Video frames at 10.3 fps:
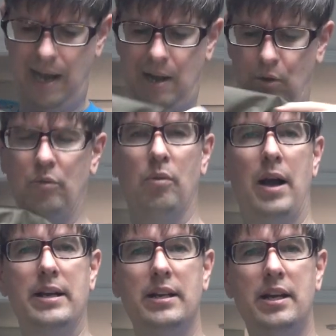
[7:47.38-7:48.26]
out
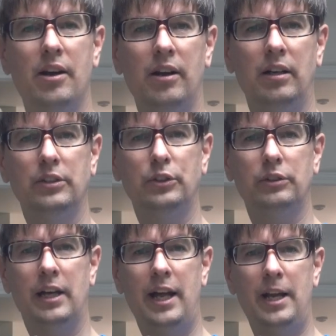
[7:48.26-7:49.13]
right here.
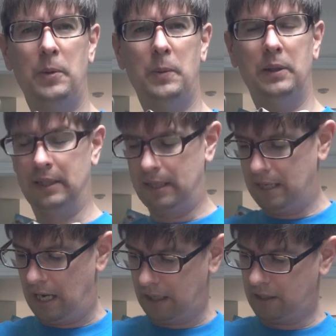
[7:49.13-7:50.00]

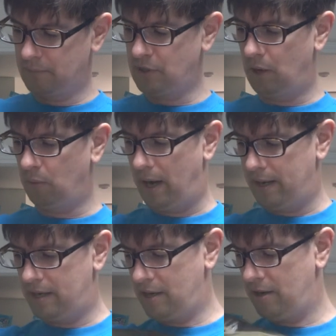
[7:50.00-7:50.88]
Hello. Comes out
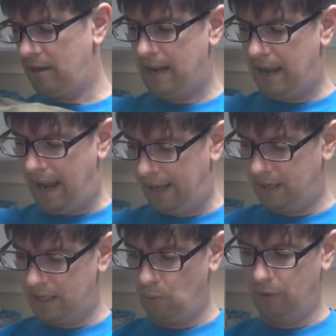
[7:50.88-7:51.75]
right here,
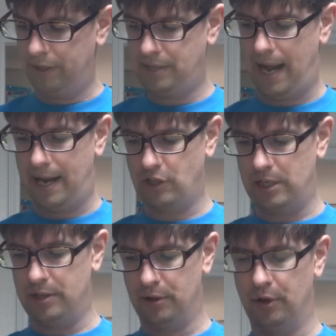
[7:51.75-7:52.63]
and it would attach
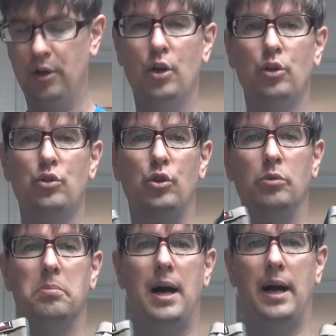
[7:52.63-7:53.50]
either to
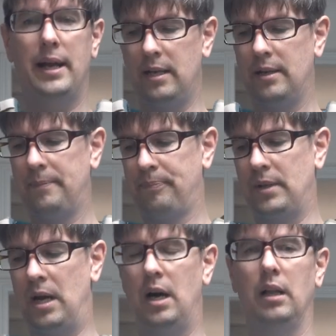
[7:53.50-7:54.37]
my
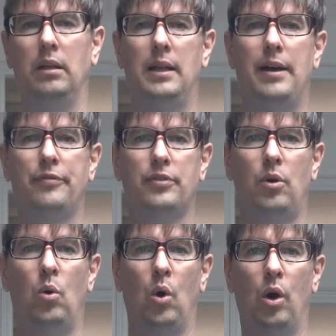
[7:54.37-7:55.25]
left
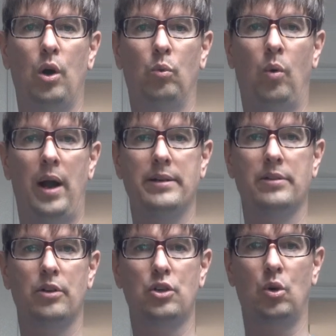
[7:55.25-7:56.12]
or right
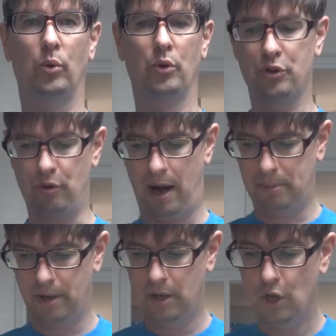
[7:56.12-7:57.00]
shoulder
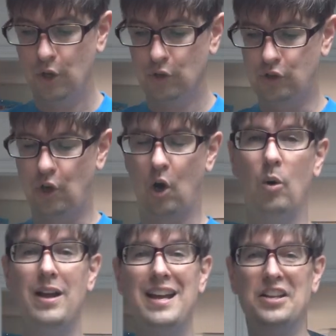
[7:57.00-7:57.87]
strap.
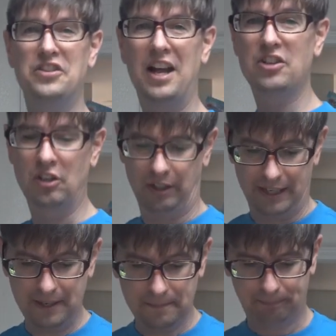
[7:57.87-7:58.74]
So
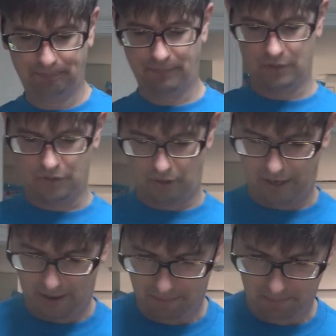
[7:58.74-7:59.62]
essentially,
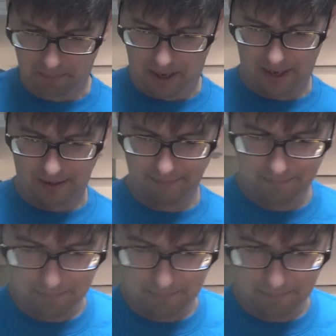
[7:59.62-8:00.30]
sorry, my